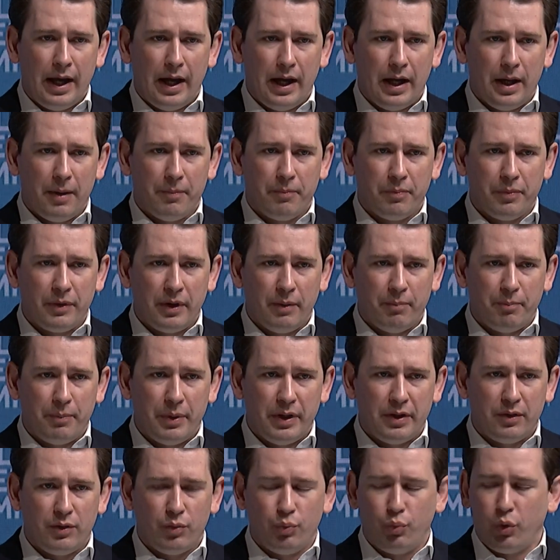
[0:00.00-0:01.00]
Um,
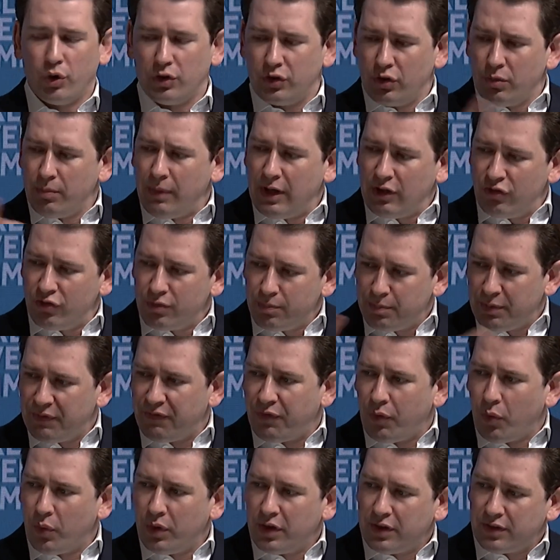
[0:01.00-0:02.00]
but what you mentioned
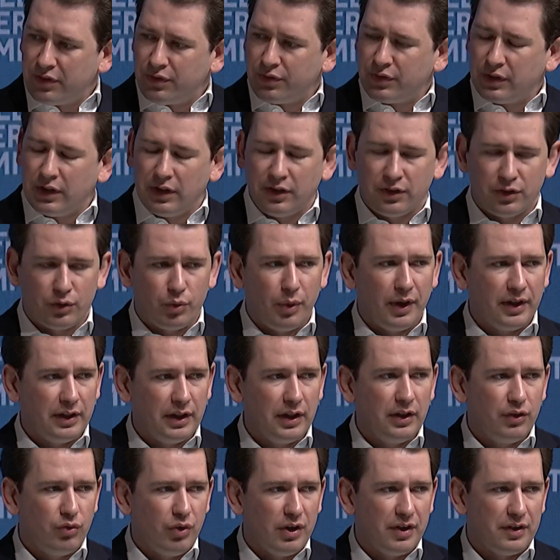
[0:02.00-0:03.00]
before is, is
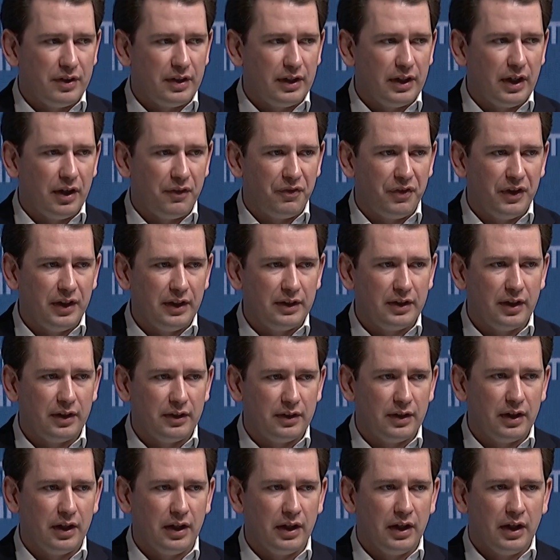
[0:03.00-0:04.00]
quite interesting. I think
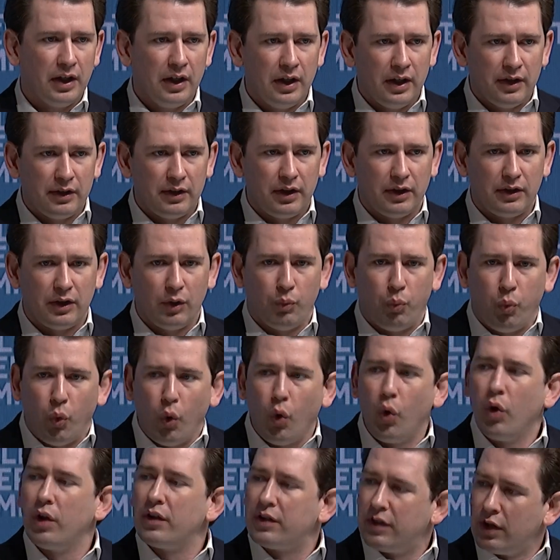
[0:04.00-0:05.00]
that the, that the
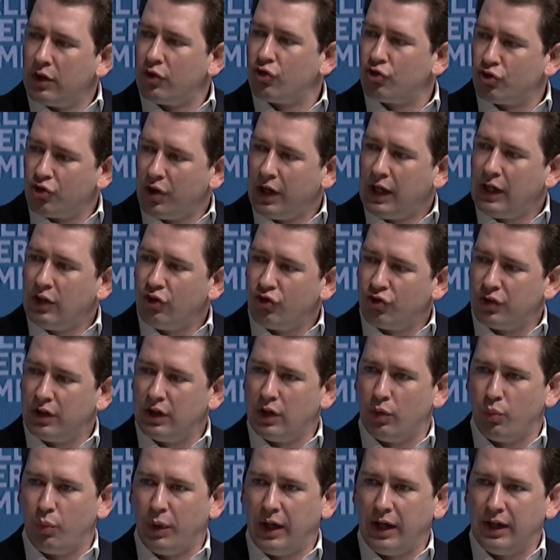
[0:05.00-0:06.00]
world has changed
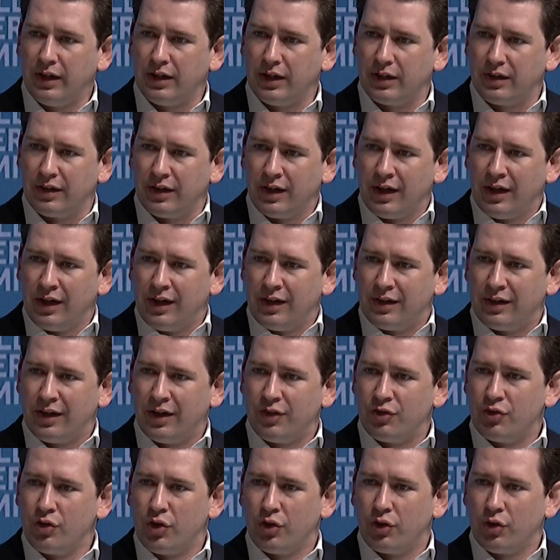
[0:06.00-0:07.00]
in a way that
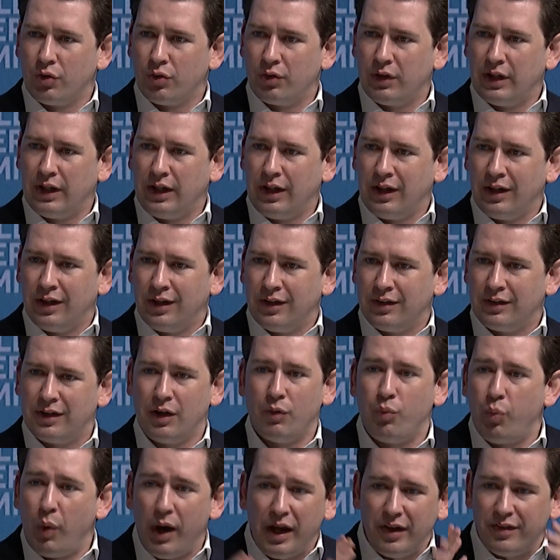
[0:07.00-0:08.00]
there's not only
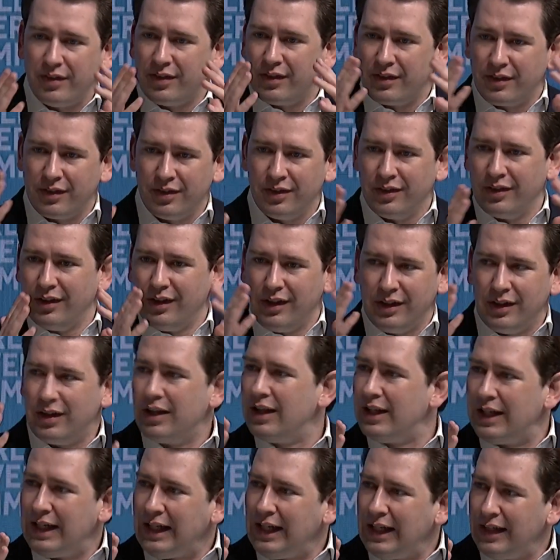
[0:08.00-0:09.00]
the West in
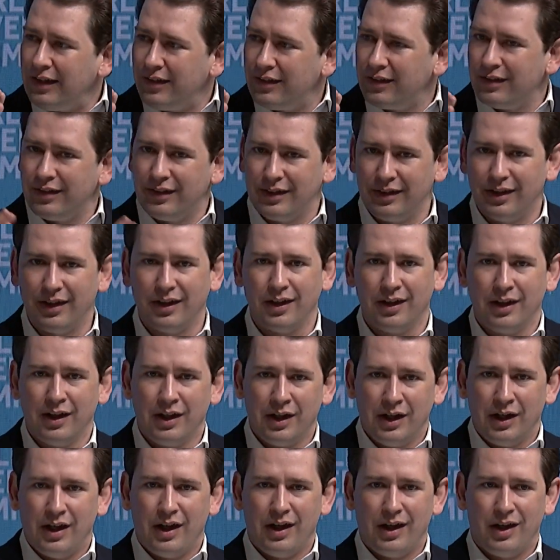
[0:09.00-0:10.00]
the lead, yeah,
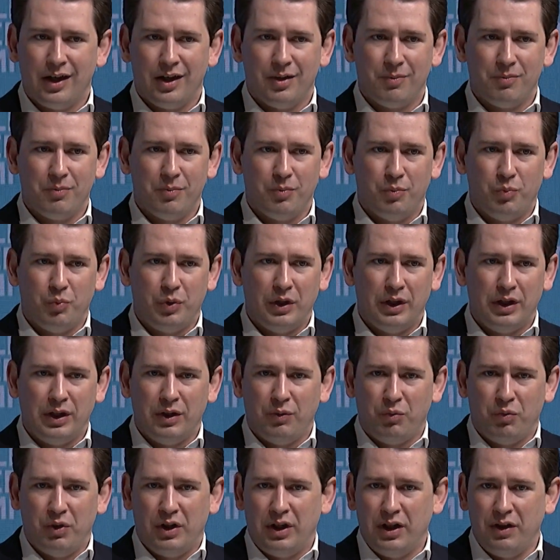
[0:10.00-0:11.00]
um,
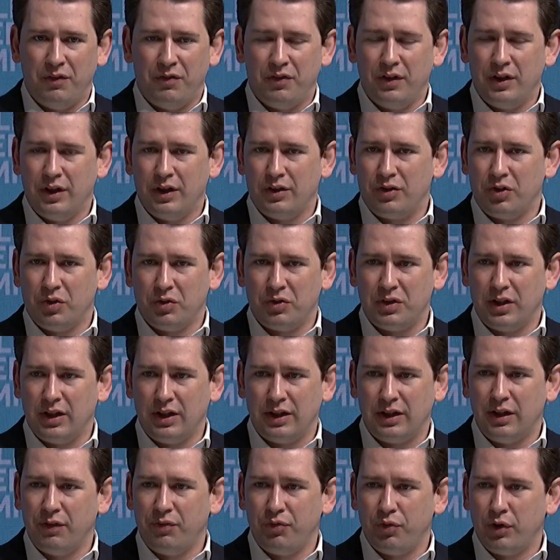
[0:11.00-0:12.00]
we, we live in a
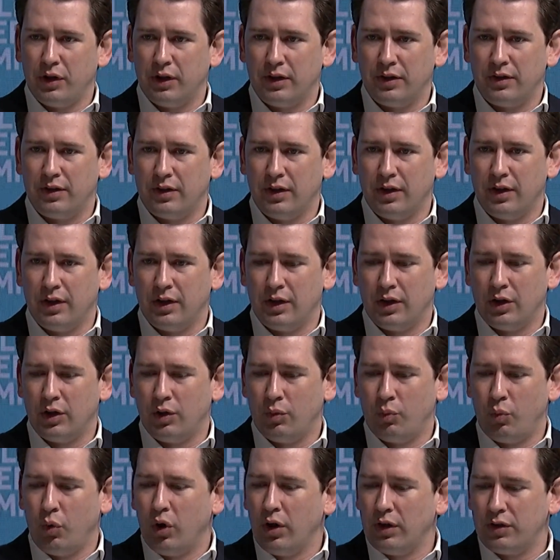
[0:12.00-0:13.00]
totally different uh,
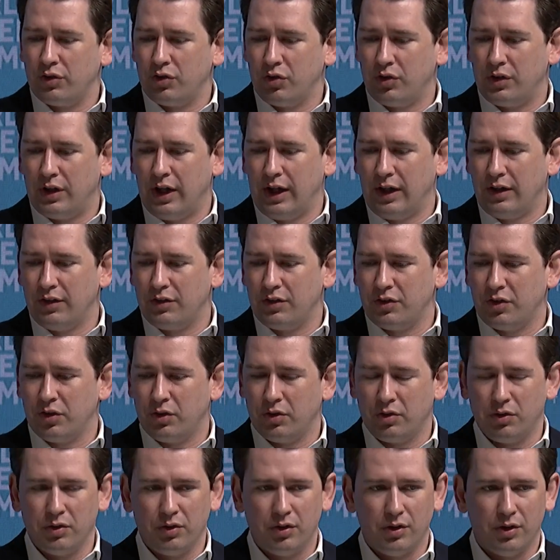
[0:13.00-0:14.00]
world today.
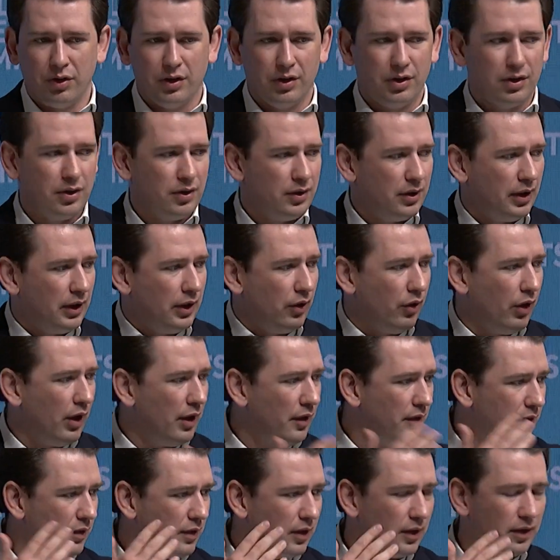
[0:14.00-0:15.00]
So uh, the
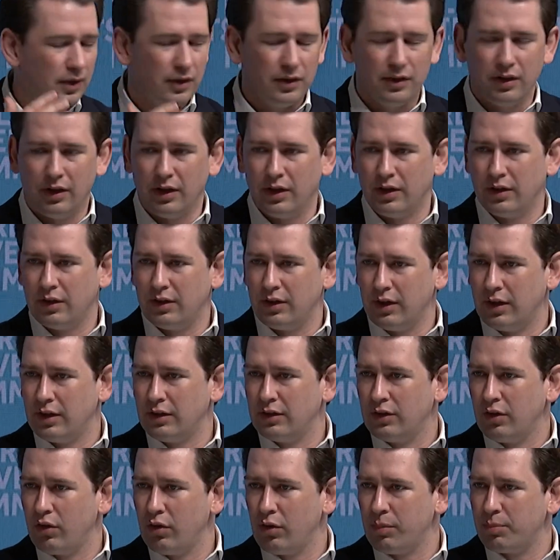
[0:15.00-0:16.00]
US and, and,
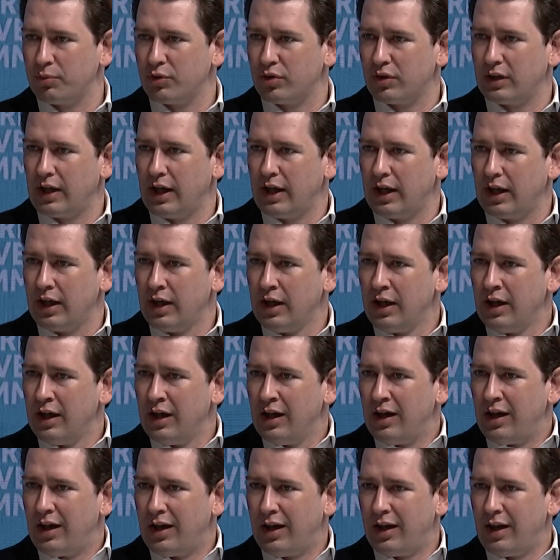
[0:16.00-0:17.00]
and Europe together
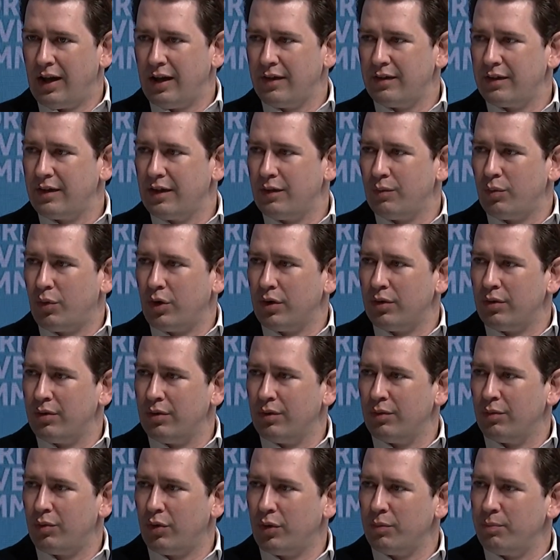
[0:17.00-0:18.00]
are less than
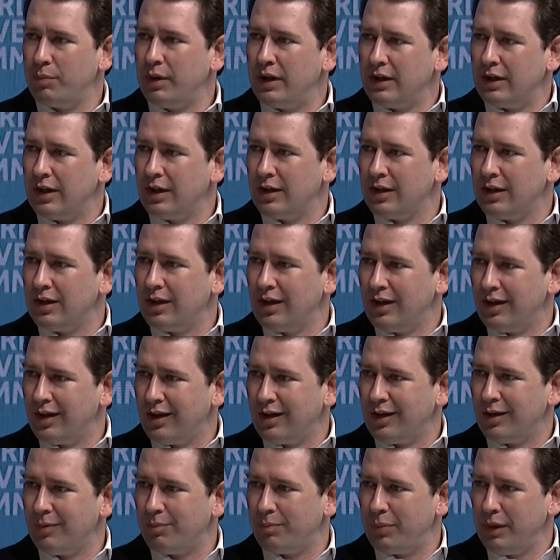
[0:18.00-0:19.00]
one, one billion
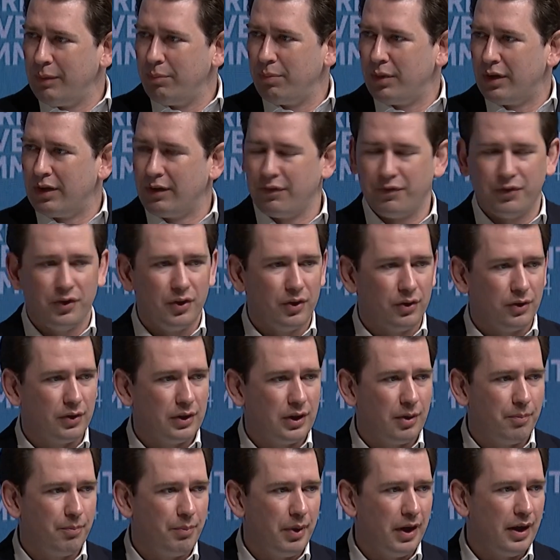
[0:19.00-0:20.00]
uh, people. If you
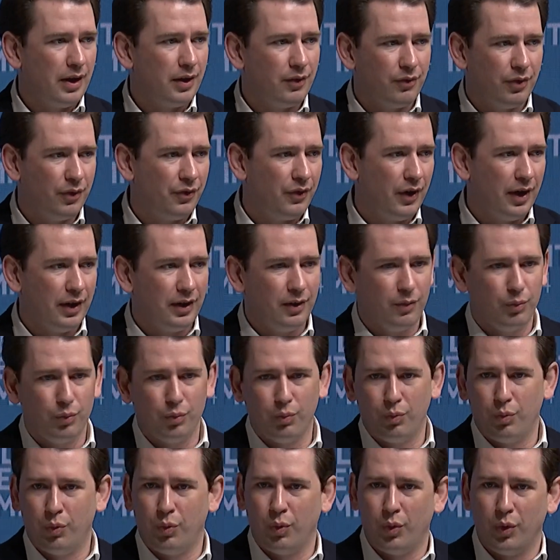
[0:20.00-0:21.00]
compare it with other
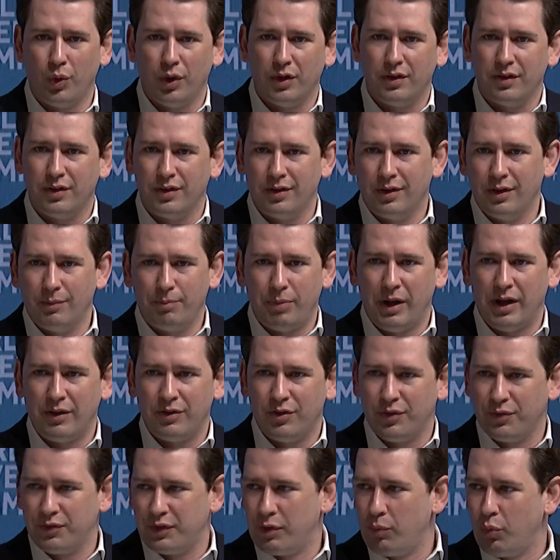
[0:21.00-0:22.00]
world,
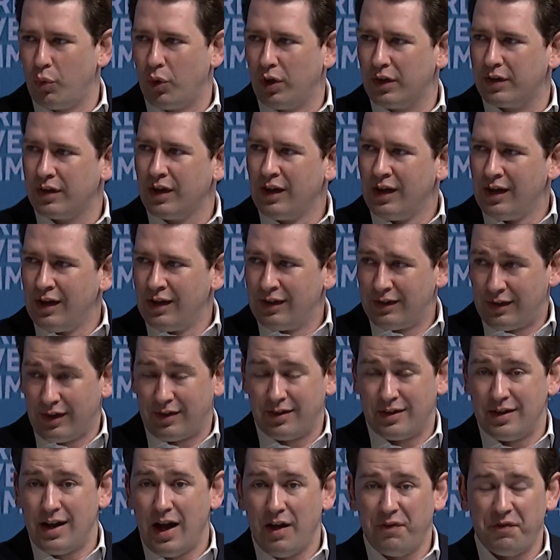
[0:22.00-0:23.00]
parts of the world,
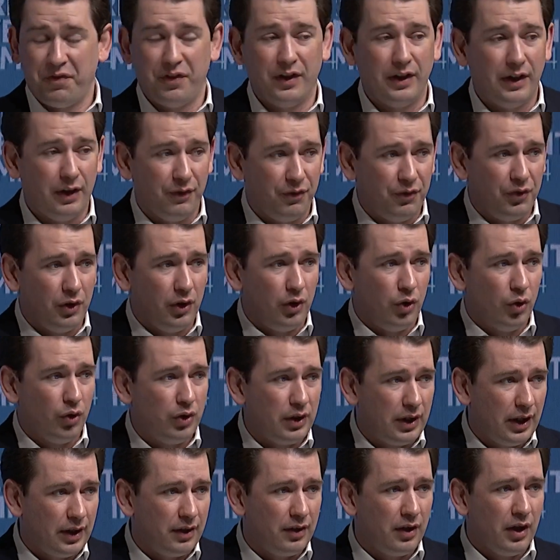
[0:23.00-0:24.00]
that's nothing. If you
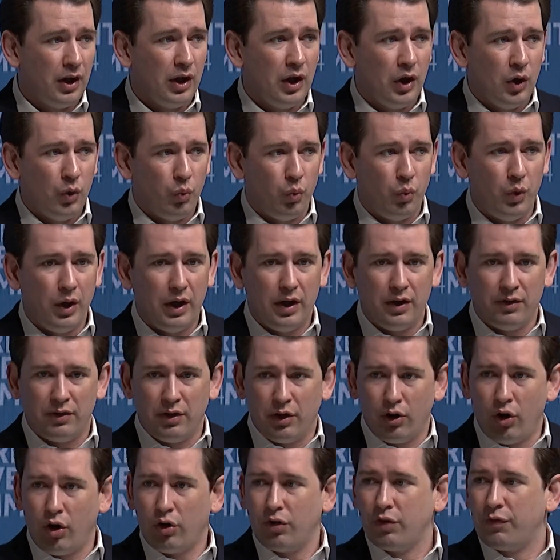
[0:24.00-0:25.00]
look at where
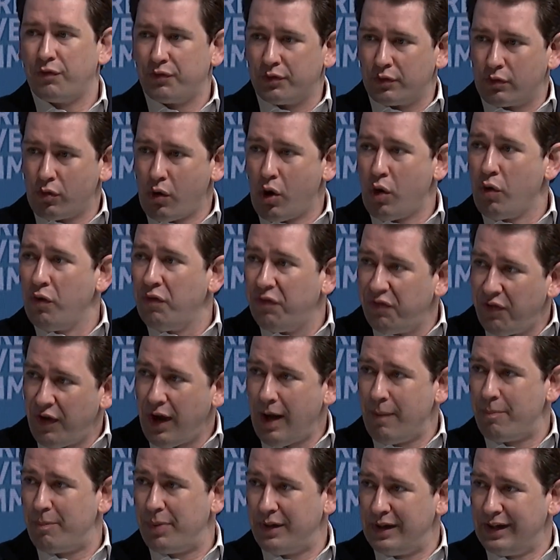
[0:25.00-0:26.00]
is a lot of growth
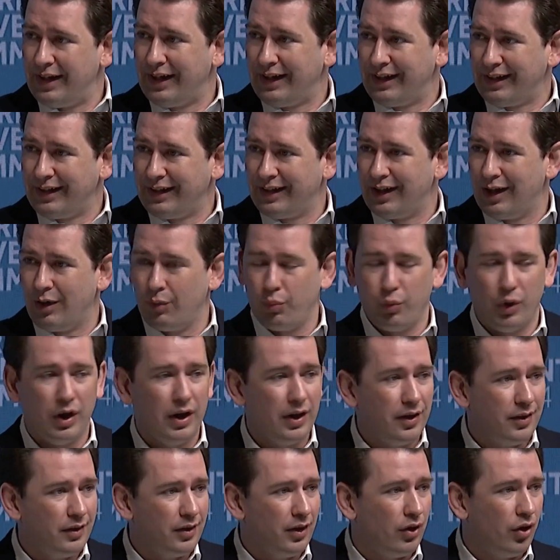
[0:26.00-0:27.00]
happening, yeah,
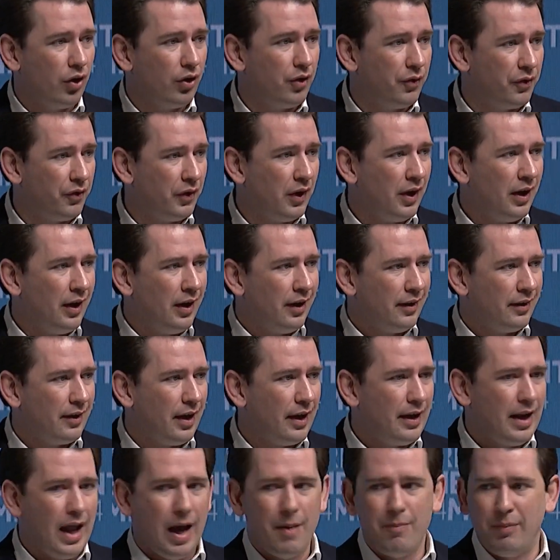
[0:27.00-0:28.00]
where is a lot of
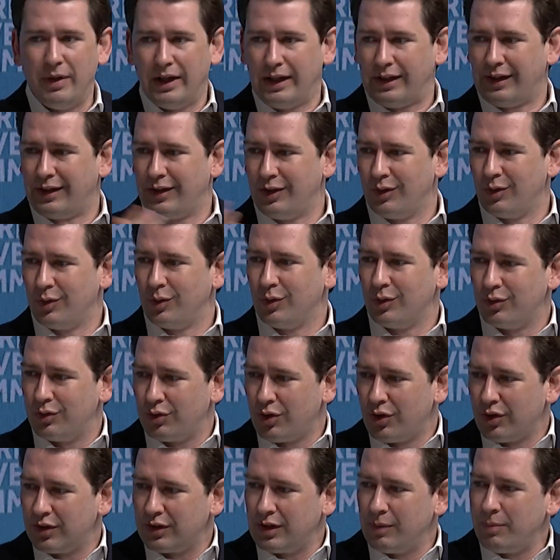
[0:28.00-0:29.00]
dynamic. You
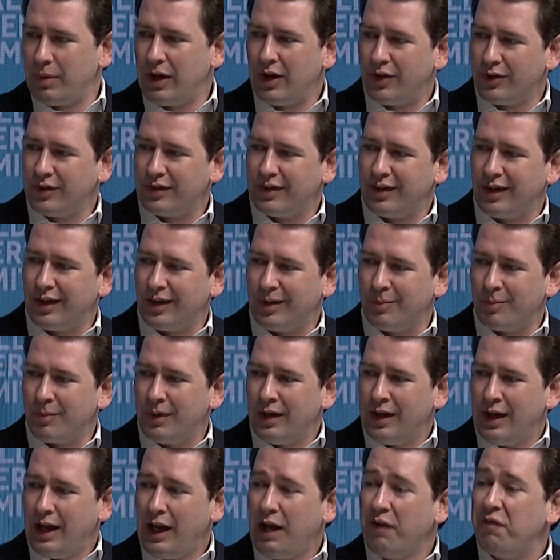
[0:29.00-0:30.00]
talked about um,
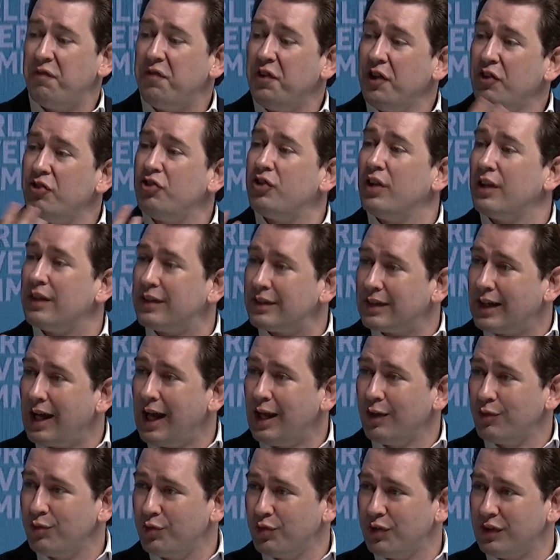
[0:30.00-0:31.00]
efficient
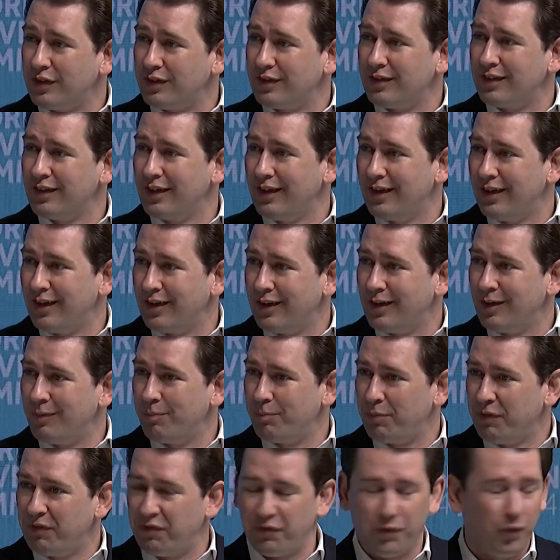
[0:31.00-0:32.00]
countries uh,
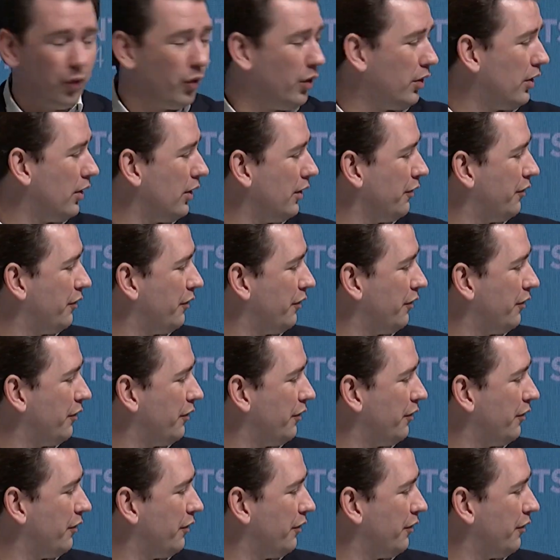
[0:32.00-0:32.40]
before.